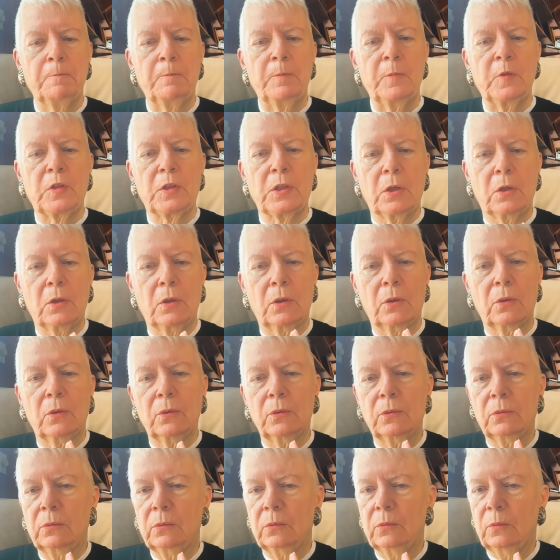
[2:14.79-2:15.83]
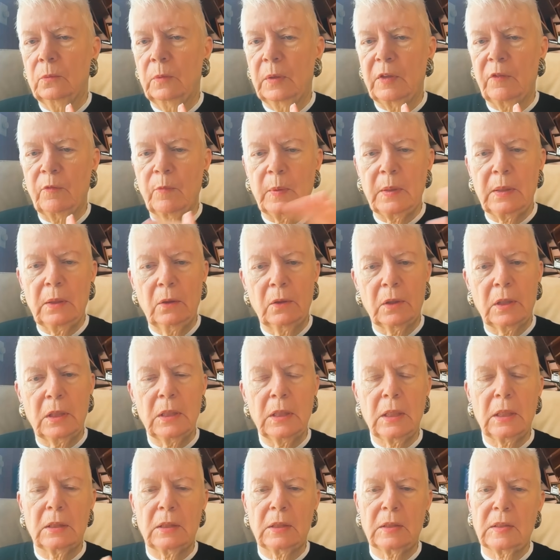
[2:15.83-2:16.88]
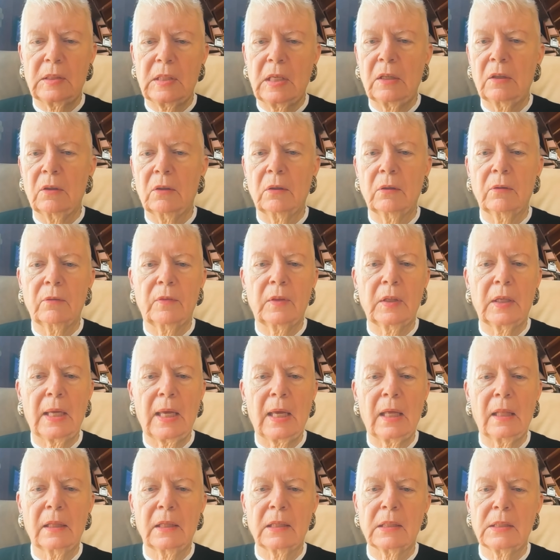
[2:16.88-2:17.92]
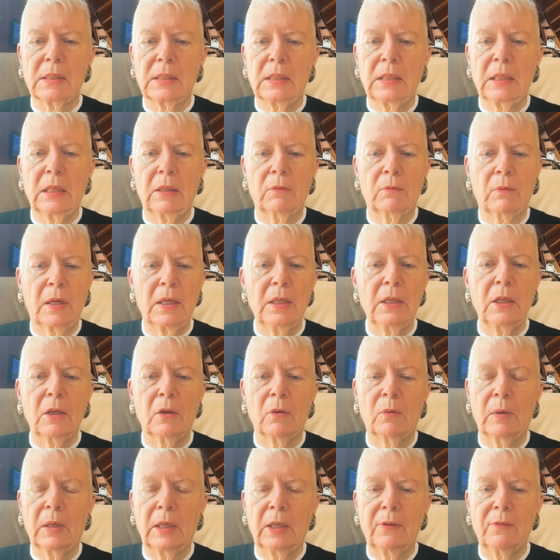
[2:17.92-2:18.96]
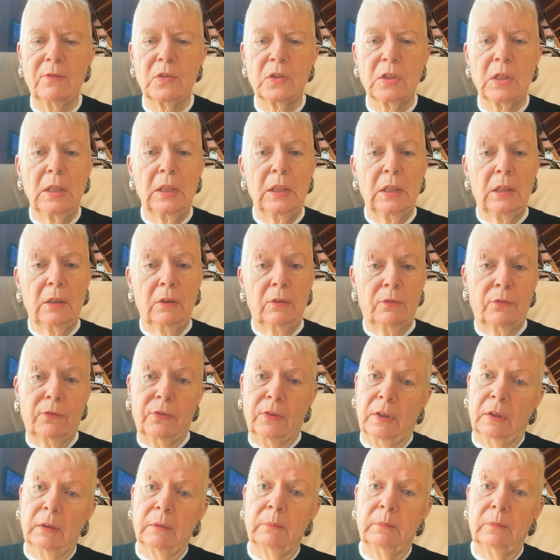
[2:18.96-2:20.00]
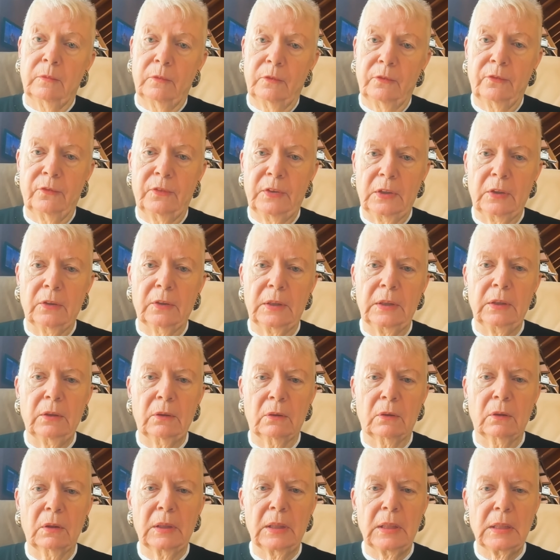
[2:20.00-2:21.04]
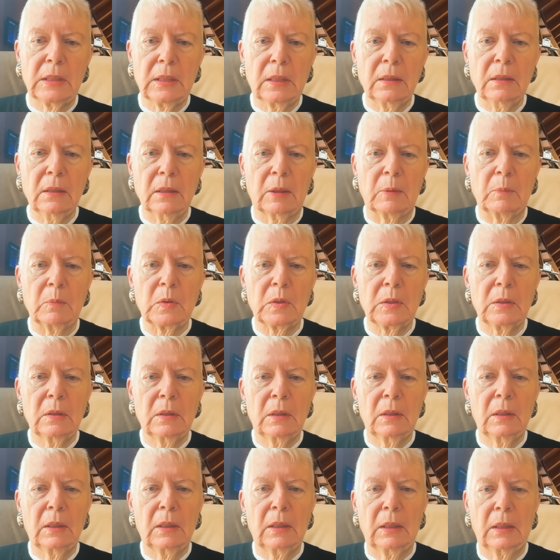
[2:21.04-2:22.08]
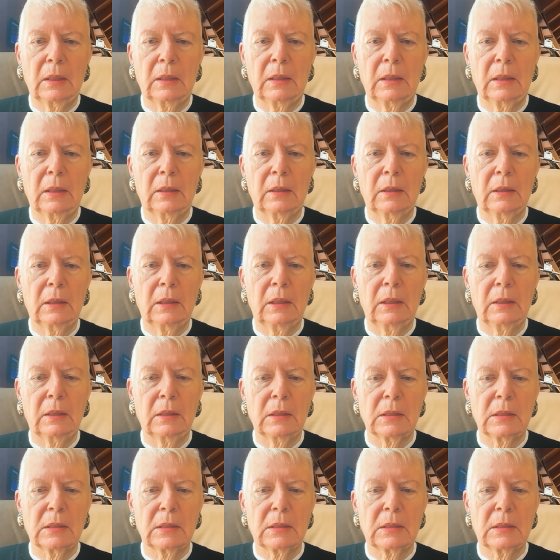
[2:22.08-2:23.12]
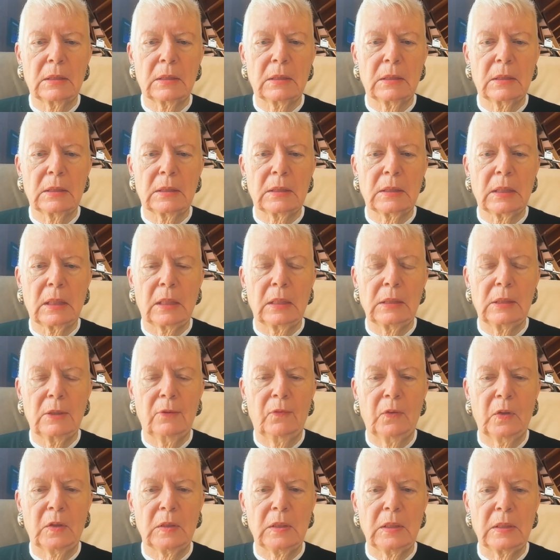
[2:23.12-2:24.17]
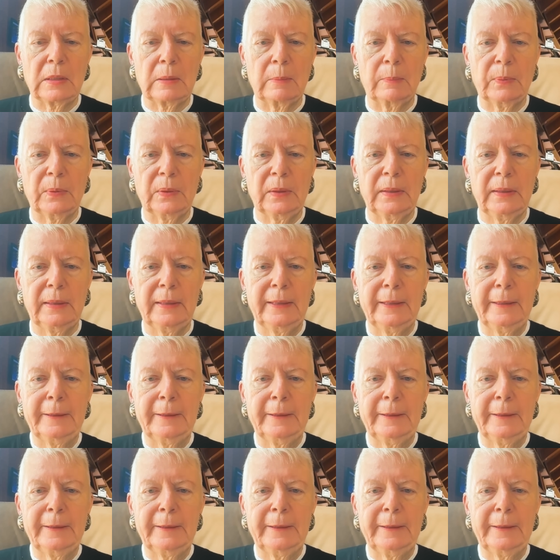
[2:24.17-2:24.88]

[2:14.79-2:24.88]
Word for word: So we've been looking at the center of the galaxy at radio waves from very early times in this scientific discipline.